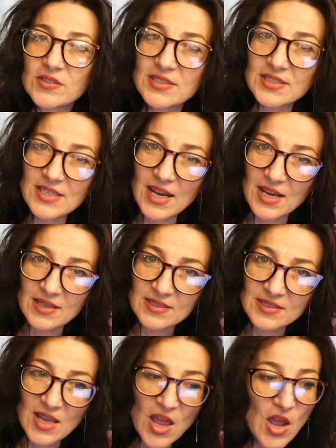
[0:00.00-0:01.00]

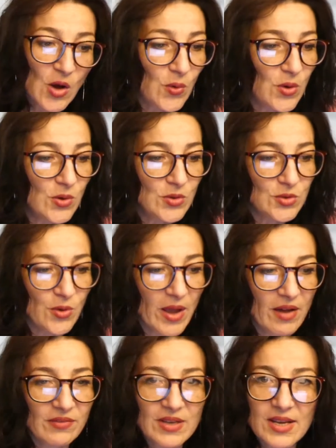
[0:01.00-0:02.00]
states. We also
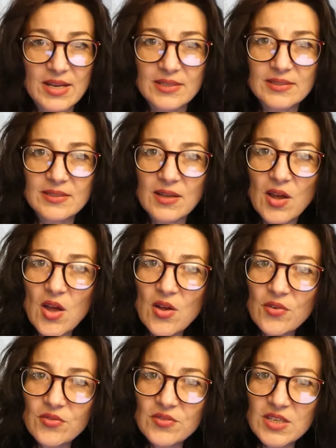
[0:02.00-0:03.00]
have a list
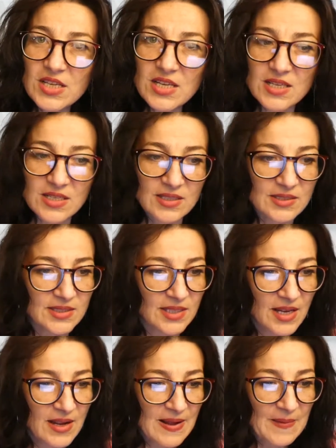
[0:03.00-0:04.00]
of needs.
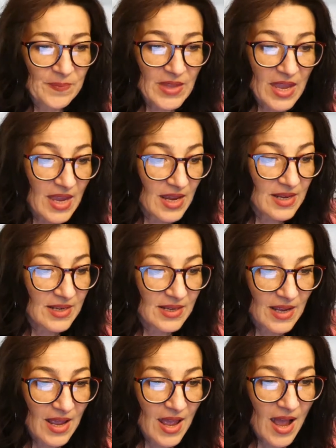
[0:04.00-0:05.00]
And
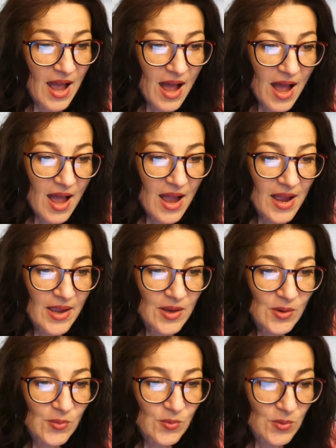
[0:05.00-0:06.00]
I
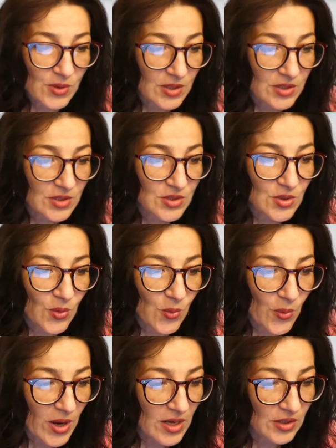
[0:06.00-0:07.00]
was
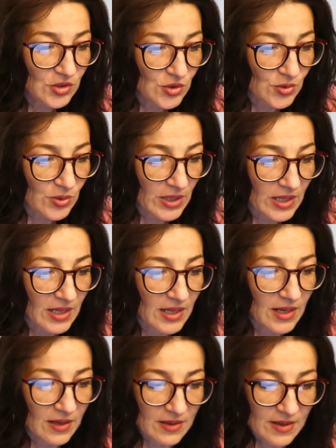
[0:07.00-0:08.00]
well and truly
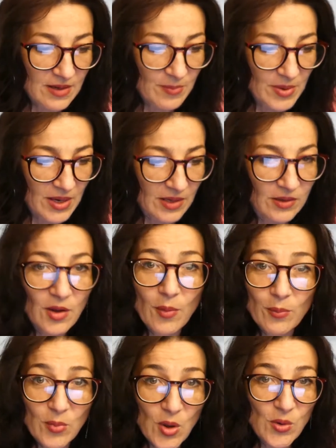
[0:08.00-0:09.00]
a little bit
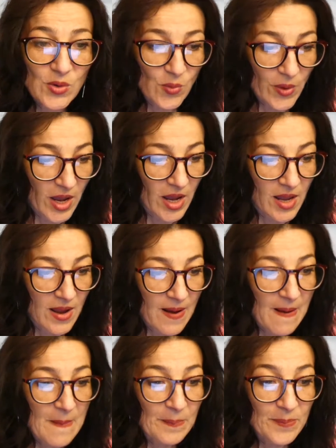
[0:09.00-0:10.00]
blown away,
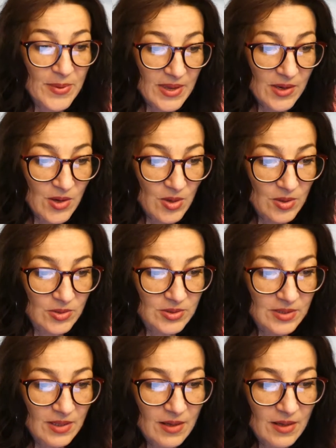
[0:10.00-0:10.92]
because